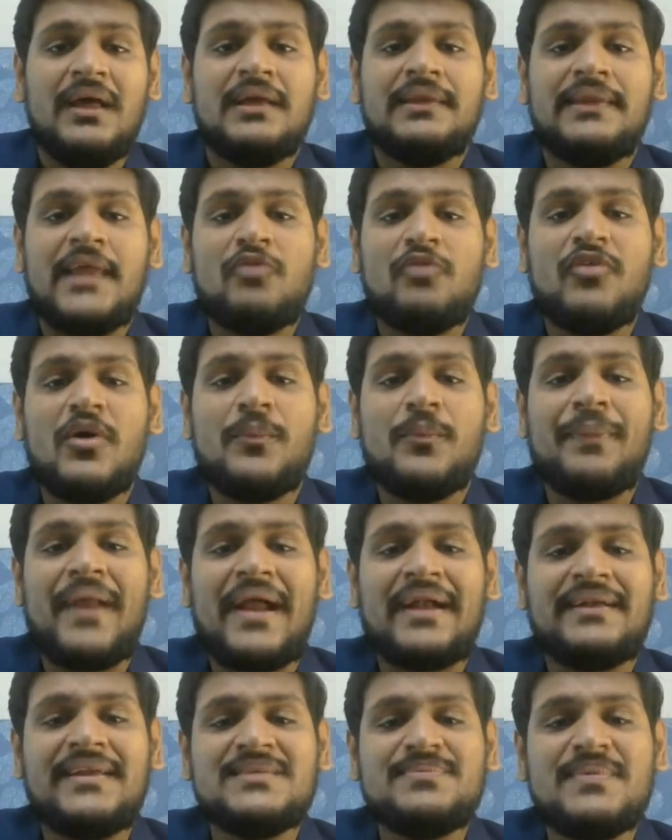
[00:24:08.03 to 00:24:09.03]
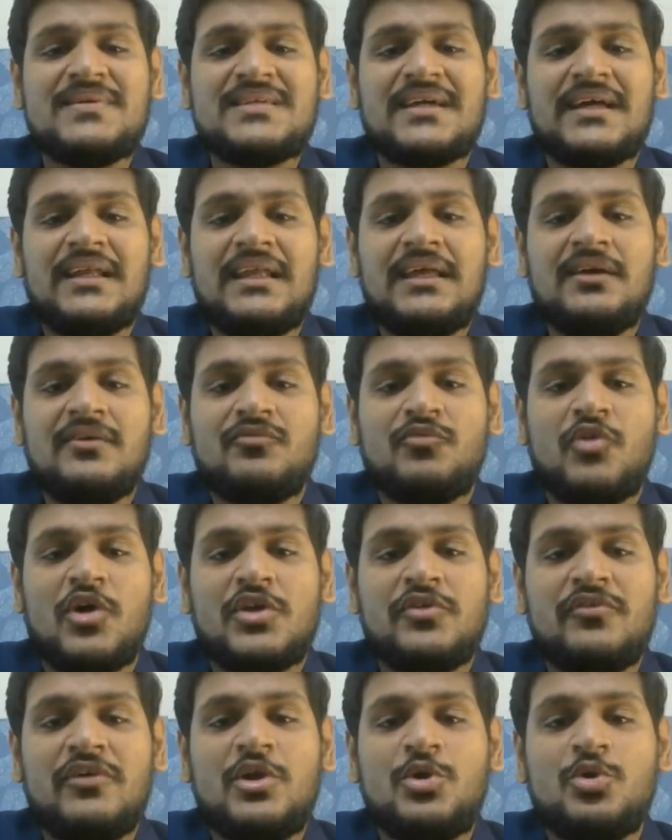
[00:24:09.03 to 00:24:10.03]
now for practice basically what
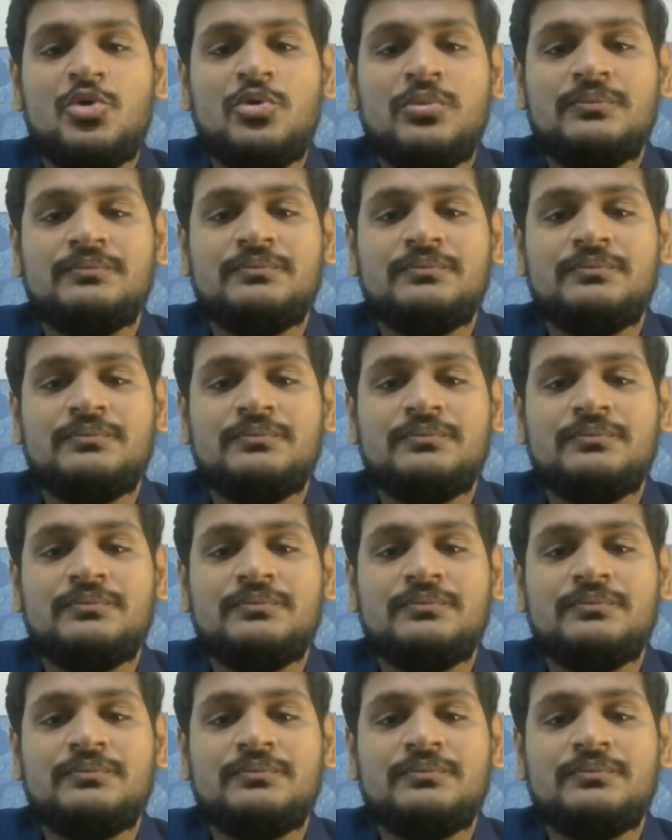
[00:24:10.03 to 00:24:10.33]
you will do